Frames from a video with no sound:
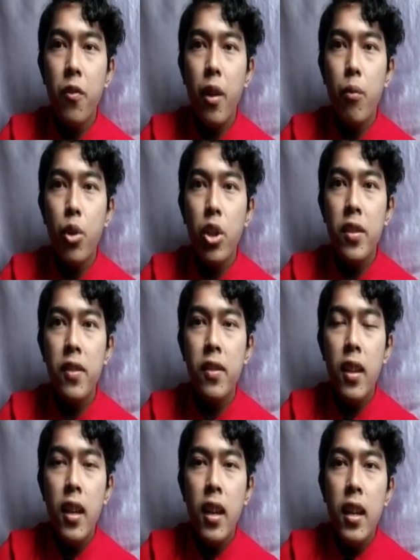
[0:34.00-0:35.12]
frameworks,
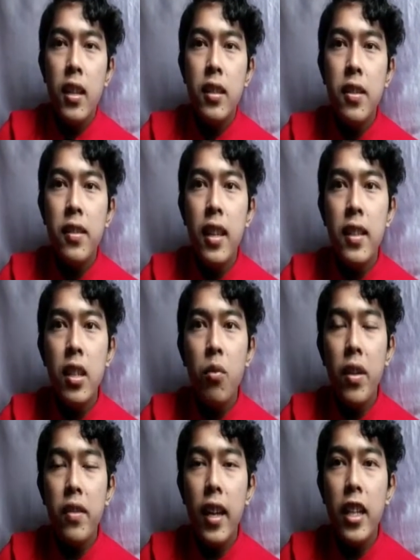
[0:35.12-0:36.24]
the study
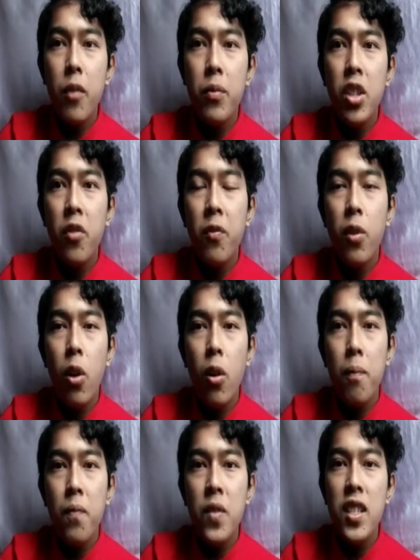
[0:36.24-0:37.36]
was adapted
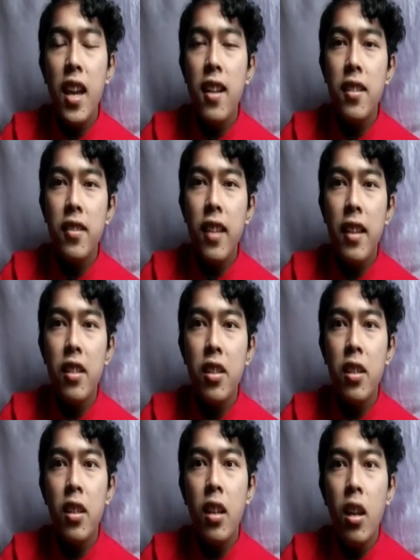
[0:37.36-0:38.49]
from Charles
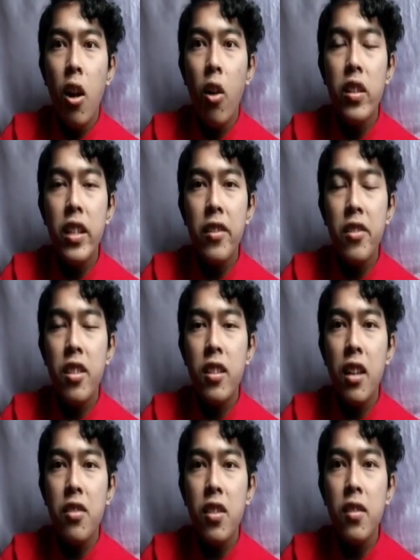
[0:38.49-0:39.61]
Henry organization
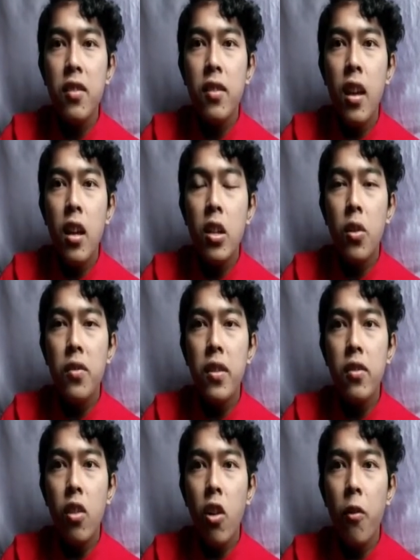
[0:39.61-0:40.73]
cultures,
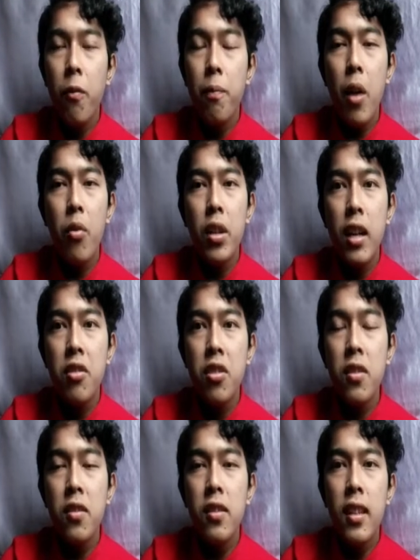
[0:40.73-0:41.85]
consists of power
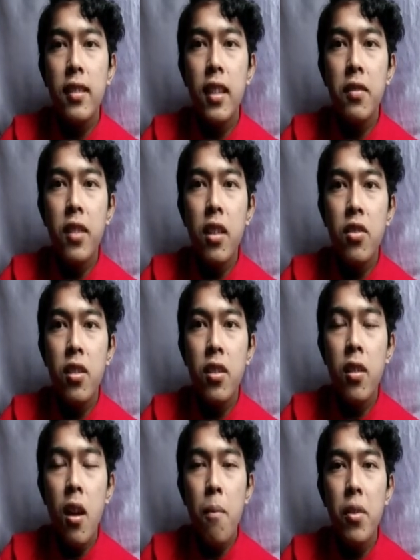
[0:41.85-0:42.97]
cultures, task culture,
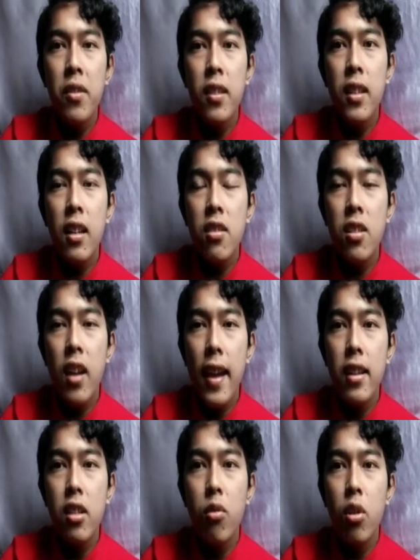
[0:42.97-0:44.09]
person culture,
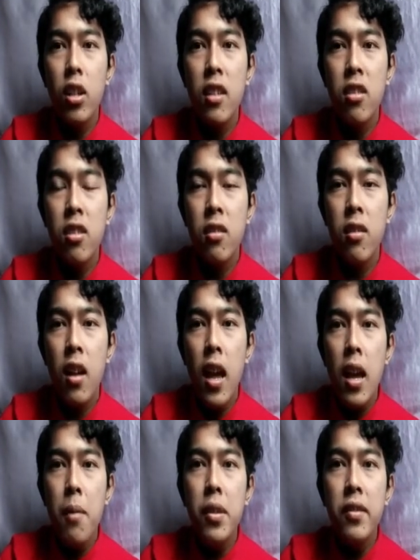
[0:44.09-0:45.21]
and a role culture.
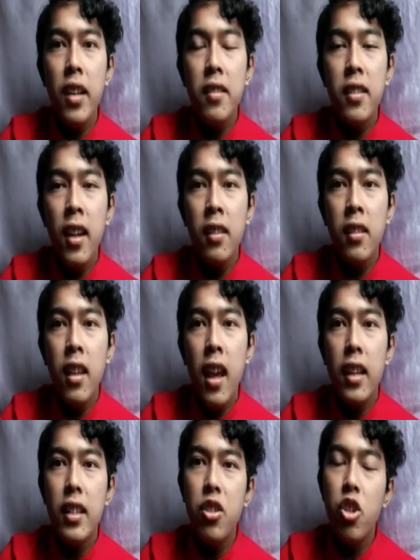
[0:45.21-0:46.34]
Besides that,
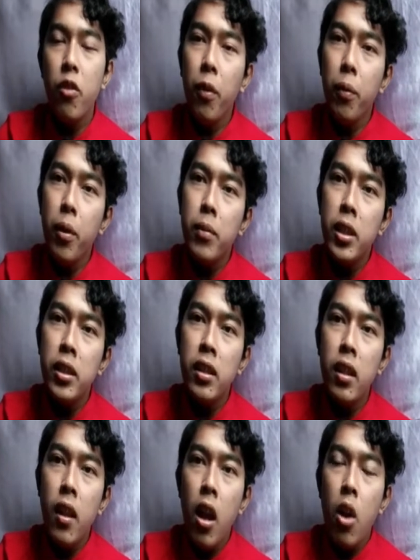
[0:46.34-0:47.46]
the job performance
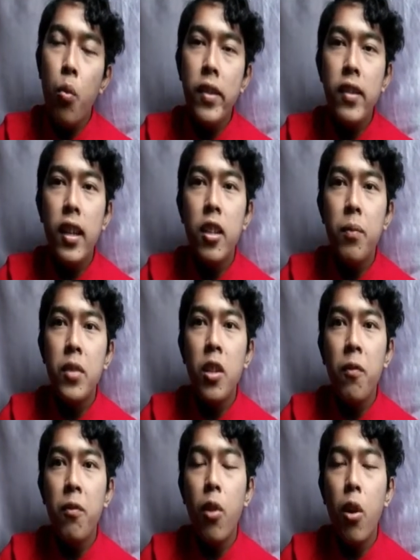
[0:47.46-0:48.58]
was adapted
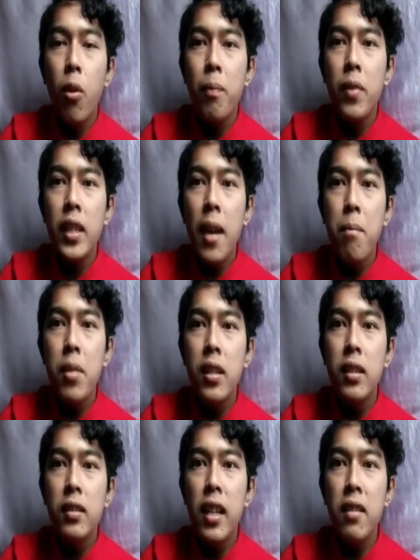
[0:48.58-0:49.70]
from
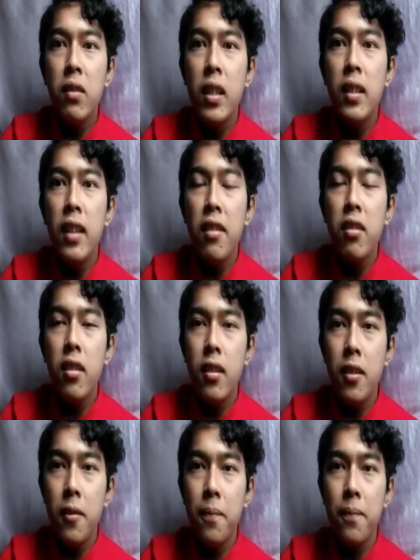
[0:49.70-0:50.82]
Campbell 1990.